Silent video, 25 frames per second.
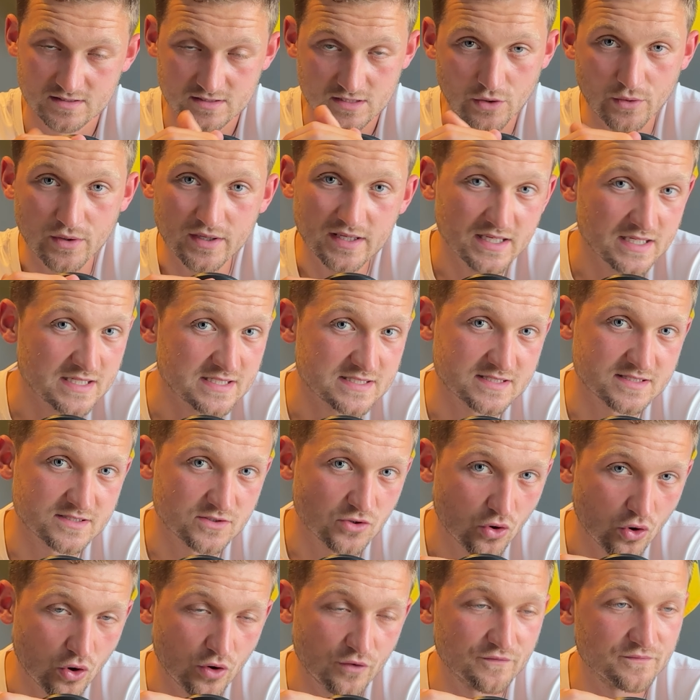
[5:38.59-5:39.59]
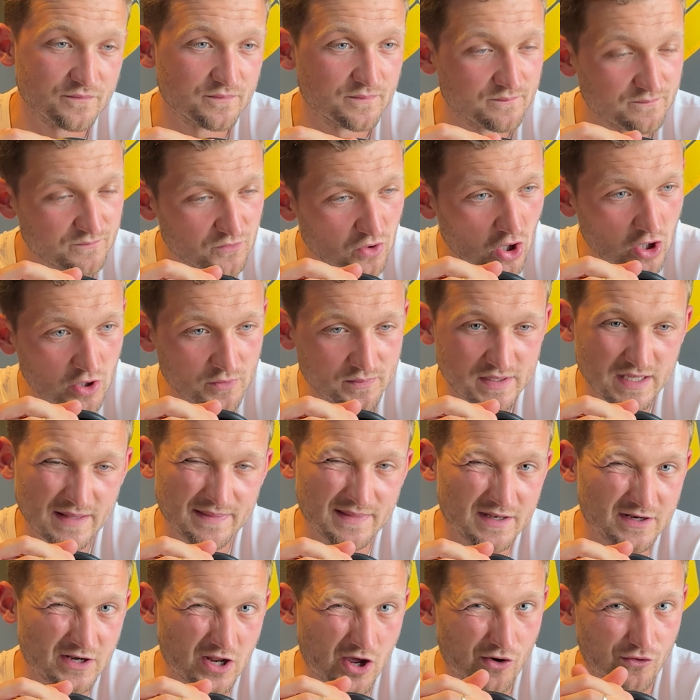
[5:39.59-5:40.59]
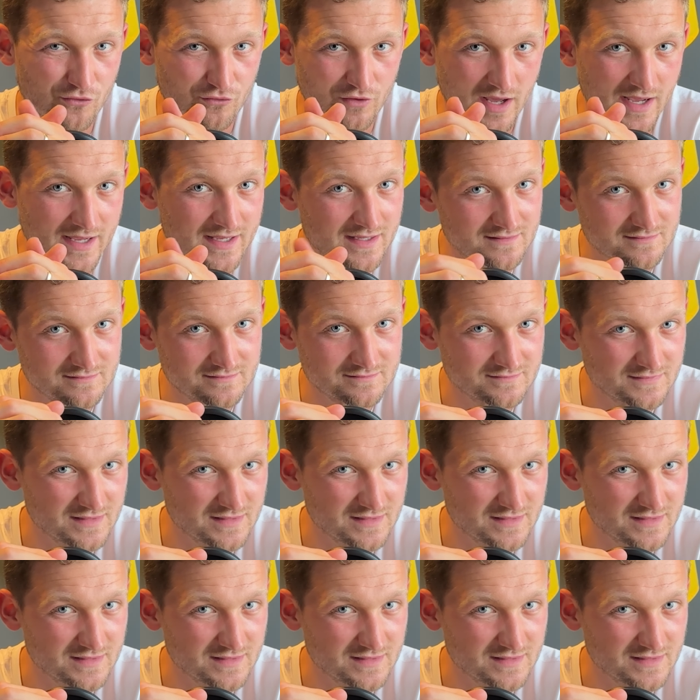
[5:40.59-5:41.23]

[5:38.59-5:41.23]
So he's sort of got to be in the know, right?